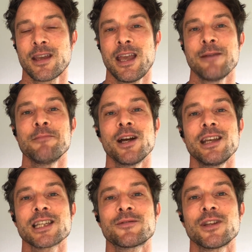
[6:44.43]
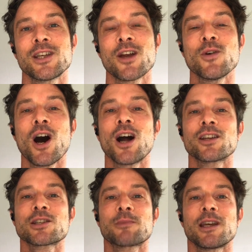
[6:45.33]
In my next video, I'll
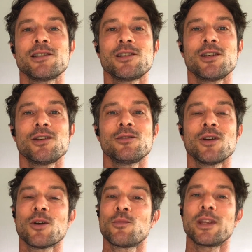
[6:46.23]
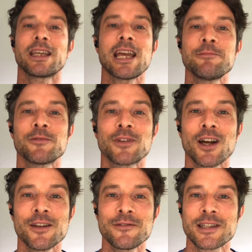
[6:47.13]
explain to you where the game of
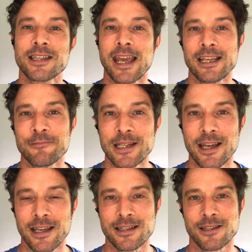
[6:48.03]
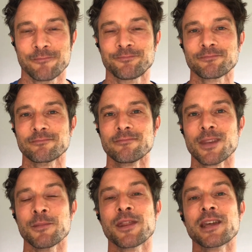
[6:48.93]
life has taken me next.
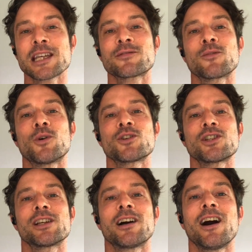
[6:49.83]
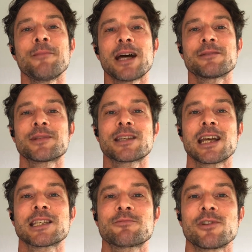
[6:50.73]
Thanks for watching. I'm Adam
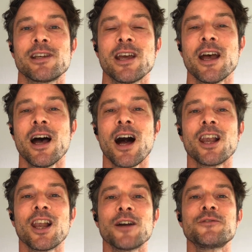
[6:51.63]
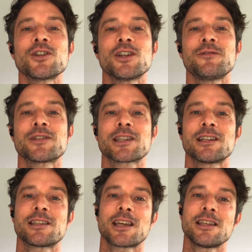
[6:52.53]
Stansbury, a life journey
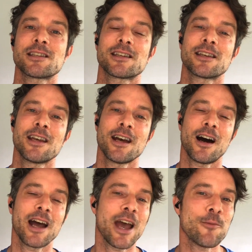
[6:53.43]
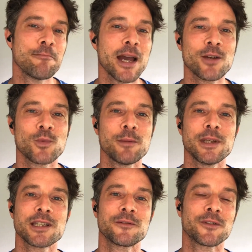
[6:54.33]
facilitator. I help men and
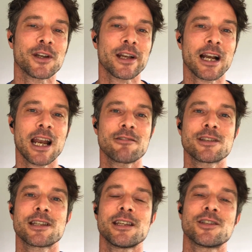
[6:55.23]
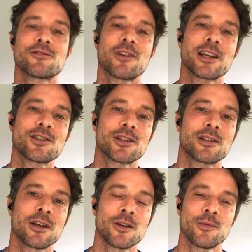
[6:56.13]
women to find clarity and
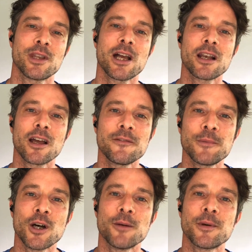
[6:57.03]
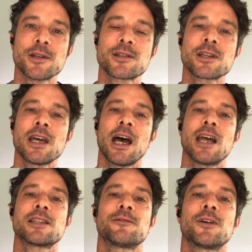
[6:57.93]
direction with their life purpose
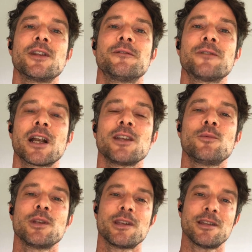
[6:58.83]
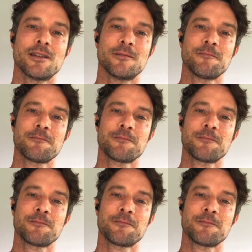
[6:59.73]
and to find the value within them.